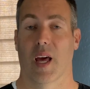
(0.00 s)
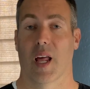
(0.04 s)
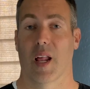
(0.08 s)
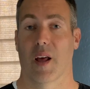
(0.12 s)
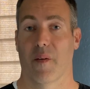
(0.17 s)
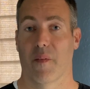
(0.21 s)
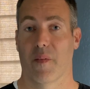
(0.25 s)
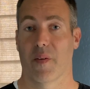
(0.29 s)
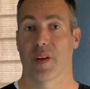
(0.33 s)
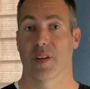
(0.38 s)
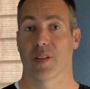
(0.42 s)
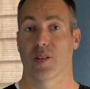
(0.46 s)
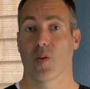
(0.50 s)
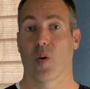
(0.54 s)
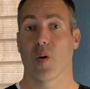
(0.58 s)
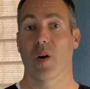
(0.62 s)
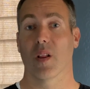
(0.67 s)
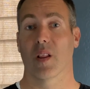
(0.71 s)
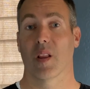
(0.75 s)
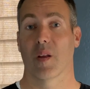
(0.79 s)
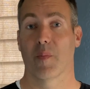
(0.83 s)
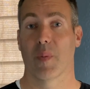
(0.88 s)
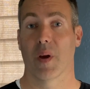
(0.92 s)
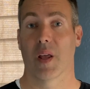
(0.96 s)
have
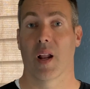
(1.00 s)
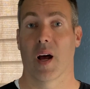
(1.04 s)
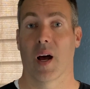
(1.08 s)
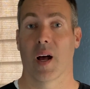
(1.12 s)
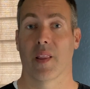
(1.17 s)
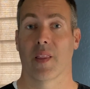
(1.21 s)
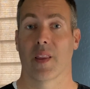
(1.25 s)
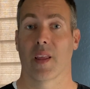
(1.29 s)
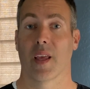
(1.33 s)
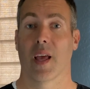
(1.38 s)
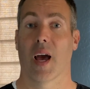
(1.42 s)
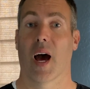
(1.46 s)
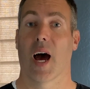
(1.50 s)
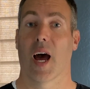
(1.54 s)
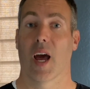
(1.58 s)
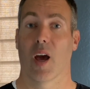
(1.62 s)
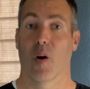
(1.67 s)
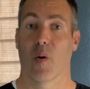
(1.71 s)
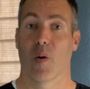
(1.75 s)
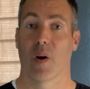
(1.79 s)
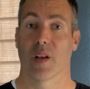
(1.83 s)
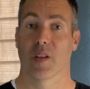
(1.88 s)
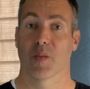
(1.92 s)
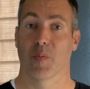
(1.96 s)
historically been on the
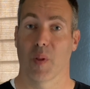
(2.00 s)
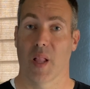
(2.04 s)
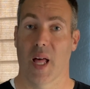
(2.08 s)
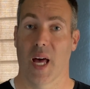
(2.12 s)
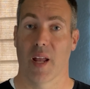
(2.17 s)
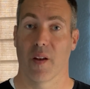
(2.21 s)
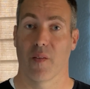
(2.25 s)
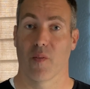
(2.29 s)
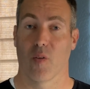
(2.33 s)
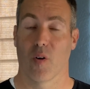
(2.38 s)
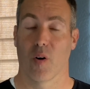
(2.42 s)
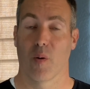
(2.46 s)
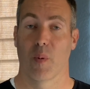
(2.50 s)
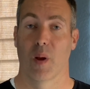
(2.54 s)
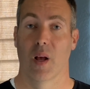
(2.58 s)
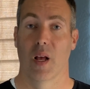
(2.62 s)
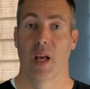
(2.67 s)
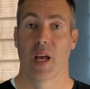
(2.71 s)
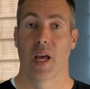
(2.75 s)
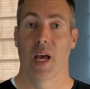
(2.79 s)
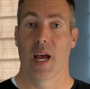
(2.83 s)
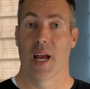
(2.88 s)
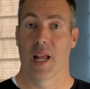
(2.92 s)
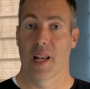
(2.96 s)
iOS platform,
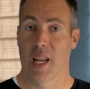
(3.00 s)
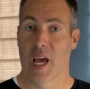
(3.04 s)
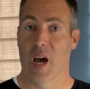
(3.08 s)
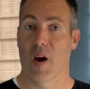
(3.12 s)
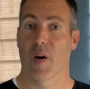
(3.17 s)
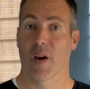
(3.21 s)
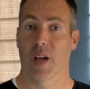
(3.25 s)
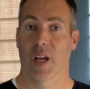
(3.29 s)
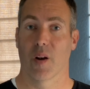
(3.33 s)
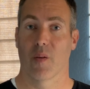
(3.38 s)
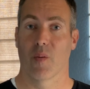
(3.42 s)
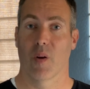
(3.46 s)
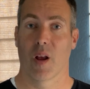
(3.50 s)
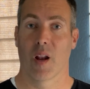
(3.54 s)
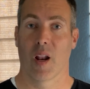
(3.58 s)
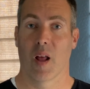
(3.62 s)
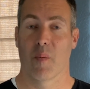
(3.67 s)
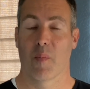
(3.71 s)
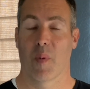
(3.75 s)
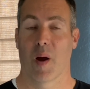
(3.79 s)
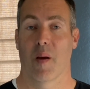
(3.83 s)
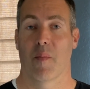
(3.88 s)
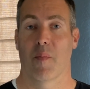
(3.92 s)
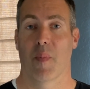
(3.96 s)
and now I can run on
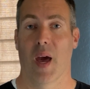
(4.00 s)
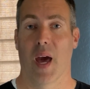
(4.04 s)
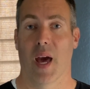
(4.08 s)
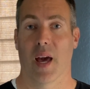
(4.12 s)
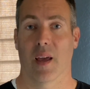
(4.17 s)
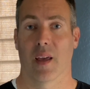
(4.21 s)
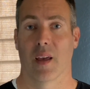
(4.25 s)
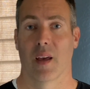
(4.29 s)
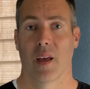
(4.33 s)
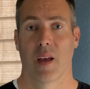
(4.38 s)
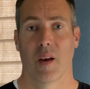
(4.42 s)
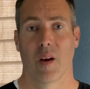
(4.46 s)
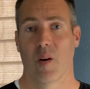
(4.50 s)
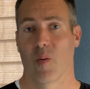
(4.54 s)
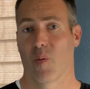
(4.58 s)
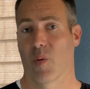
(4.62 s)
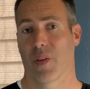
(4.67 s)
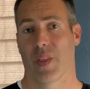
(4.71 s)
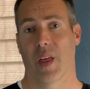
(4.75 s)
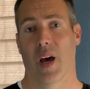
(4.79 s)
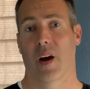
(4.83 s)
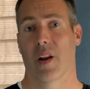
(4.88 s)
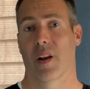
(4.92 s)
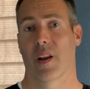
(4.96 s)
my Mac
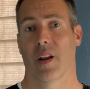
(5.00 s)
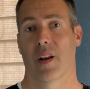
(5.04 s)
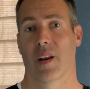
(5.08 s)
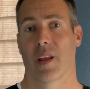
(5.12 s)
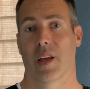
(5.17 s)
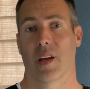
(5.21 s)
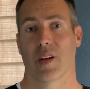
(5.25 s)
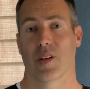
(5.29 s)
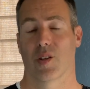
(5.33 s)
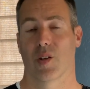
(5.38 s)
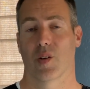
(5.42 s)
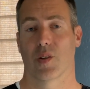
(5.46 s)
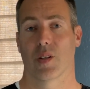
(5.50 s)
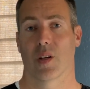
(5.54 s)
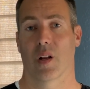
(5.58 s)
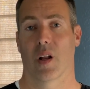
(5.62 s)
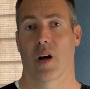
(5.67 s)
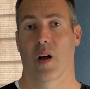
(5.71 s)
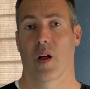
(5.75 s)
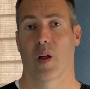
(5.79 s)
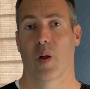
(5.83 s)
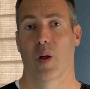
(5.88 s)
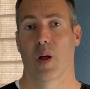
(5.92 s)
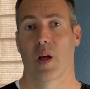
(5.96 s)
without any issues at
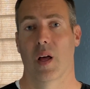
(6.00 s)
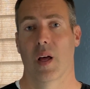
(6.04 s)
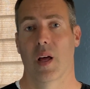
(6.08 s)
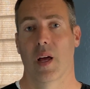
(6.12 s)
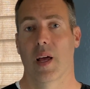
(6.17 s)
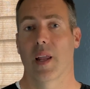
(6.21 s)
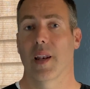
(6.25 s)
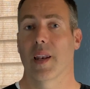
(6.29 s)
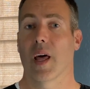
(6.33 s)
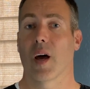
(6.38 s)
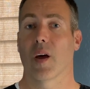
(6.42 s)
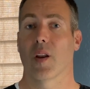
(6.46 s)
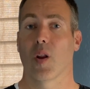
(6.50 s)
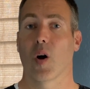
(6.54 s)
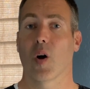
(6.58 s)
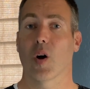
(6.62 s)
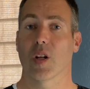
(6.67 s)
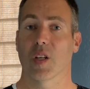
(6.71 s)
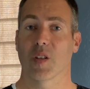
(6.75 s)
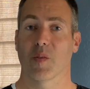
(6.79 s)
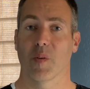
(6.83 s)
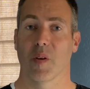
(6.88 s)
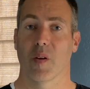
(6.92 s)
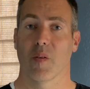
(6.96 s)
all. Now,
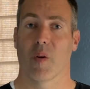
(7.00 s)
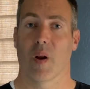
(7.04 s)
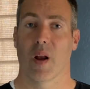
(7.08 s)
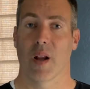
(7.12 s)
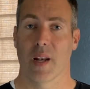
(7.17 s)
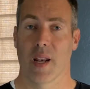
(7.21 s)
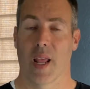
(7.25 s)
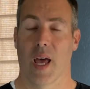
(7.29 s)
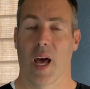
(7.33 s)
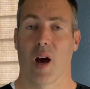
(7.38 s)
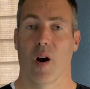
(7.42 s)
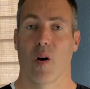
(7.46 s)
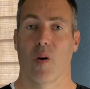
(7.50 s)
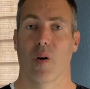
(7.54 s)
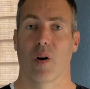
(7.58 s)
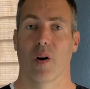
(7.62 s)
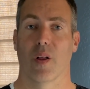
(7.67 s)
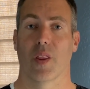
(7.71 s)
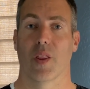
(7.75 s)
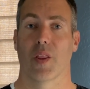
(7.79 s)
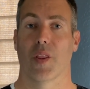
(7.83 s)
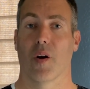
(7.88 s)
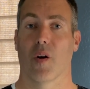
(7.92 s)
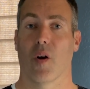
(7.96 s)
noticeably right now,
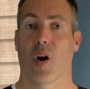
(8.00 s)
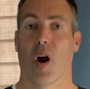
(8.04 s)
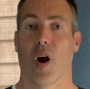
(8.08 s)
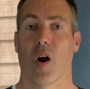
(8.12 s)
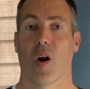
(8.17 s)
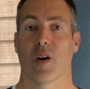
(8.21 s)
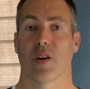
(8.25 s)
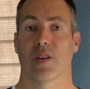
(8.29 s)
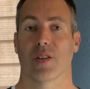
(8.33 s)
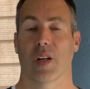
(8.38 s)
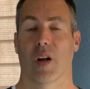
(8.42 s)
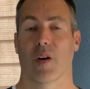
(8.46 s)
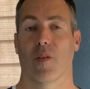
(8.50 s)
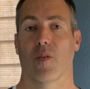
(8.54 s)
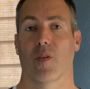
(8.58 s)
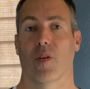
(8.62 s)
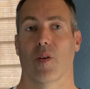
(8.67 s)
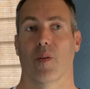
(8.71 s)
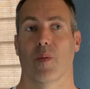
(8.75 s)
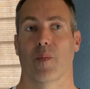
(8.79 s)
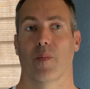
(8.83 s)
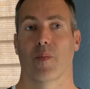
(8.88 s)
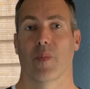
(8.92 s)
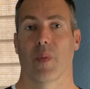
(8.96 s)
there are
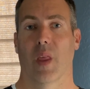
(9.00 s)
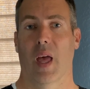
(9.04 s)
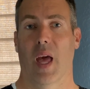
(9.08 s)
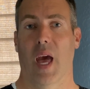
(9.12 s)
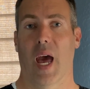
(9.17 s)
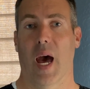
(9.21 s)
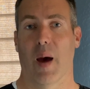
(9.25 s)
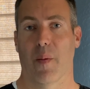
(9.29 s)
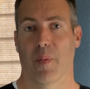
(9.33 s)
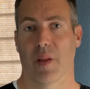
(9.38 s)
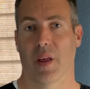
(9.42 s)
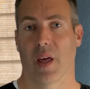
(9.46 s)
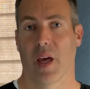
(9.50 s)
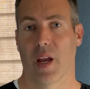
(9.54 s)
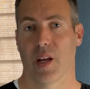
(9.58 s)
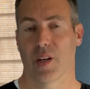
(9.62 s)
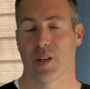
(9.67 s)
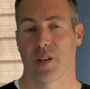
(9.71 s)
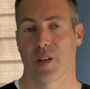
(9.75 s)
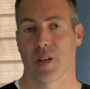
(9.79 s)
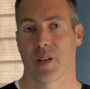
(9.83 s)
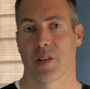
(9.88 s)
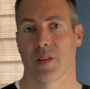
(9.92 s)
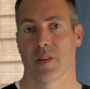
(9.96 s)
several
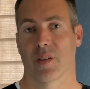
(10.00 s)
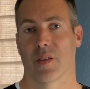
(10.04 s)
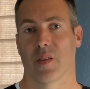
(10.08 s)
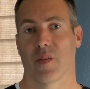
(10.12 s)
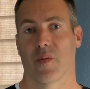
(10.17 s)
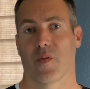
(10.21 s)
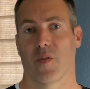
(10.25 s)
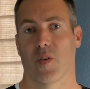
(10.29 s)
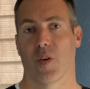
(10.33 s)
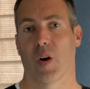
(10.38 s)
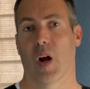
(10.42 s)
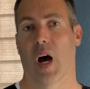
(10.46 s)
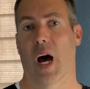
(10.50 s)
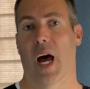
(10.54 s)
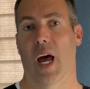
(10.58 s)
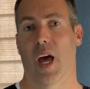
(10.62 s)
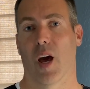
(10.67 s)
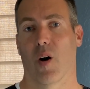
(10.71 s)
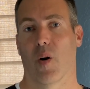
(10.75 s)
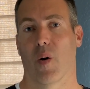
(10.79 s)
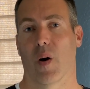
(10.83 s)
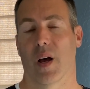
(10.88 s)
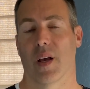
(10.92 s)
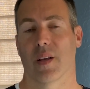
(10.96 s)
applications for
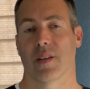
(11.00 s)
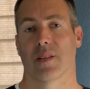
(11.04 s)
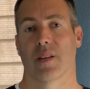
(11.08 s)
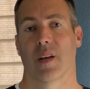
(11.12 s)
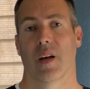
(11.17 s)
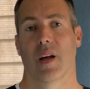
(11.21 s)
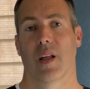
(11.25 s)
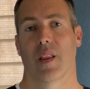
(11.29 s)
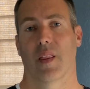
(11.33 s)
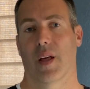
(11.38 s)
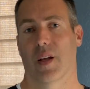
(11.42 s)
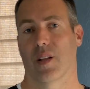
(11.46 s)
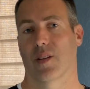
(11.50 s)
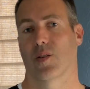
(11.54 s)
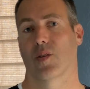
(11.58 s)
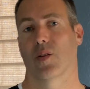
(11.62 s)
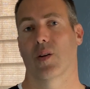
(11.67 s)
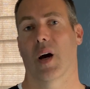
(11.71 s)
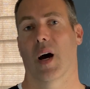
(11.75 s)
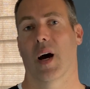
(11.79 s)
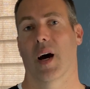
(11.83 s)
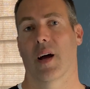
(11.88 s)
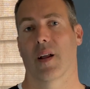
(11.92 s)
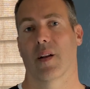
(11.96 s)
iOS that do
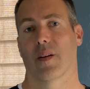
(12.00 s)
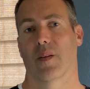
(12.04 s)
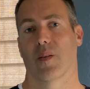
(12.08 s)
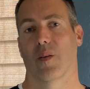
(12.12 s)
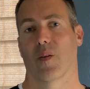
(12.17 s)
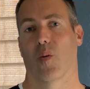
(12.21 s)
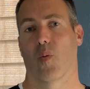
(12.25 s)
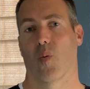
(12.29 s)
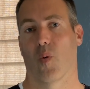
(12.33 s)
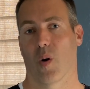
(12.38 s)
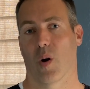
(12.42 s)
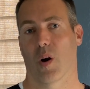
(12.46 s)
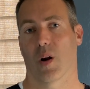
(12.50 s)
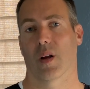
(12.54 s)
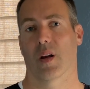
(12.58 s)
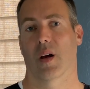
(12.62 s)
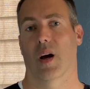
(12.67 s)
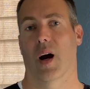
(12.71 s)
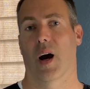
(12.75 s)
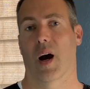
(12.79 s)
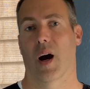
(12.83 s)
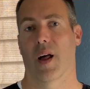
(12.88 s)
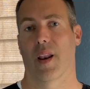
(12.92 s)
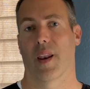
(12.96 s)
not work
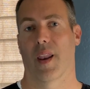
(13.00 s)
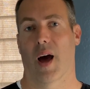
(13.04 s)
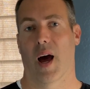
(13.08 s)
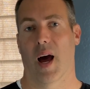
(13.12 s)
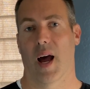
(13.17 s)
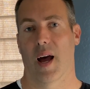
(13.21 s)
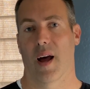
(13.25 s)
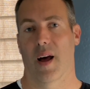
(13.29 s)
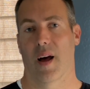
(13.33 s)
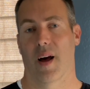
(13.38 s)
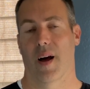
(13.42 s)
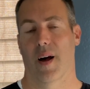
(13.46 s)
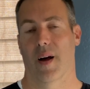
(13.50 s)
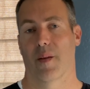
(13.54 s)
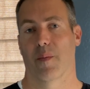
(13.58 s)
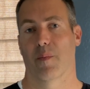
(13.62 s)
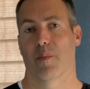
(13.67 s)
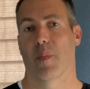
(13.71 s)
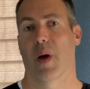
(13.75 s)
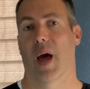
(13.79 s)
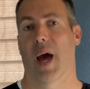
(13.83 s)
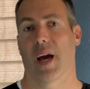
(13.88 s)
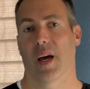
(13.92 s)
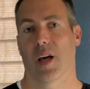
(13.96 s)
on
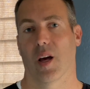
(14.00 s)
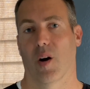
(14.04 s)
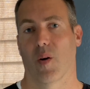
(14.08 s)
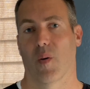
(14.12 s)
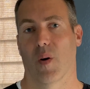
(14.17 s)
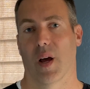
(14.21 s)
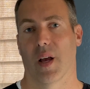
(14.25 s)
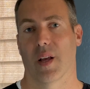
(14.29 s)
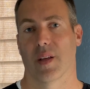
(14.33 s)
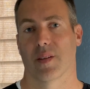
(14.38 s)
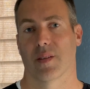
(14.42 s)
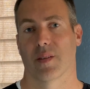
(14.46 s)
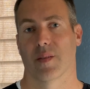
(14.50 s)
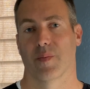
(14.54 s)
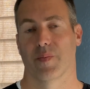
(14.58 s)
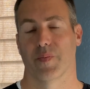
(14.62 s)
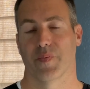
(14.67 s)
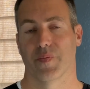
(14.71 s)
Mac OS